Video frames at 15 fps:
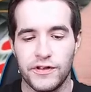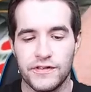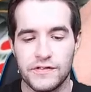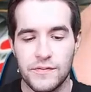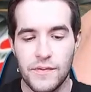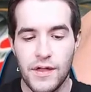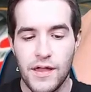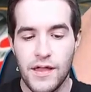it
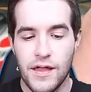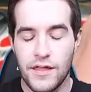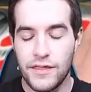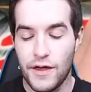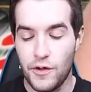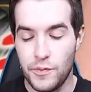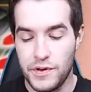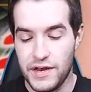is?
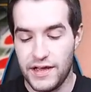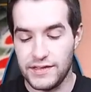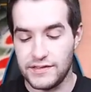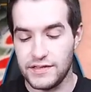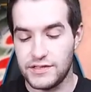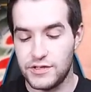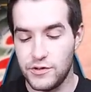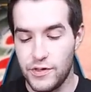That would be
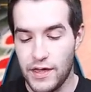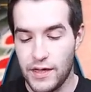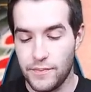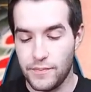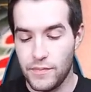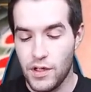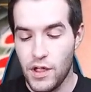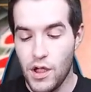nice. Let's do that.
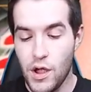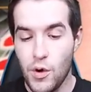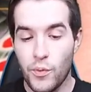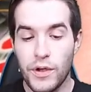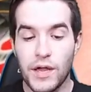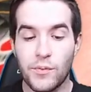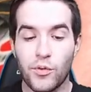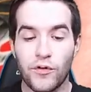
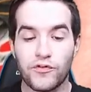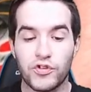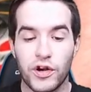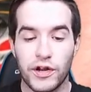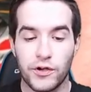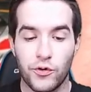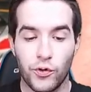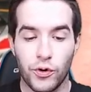We got a
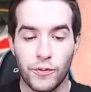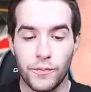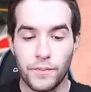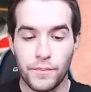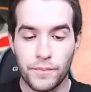Morphtronic Cord.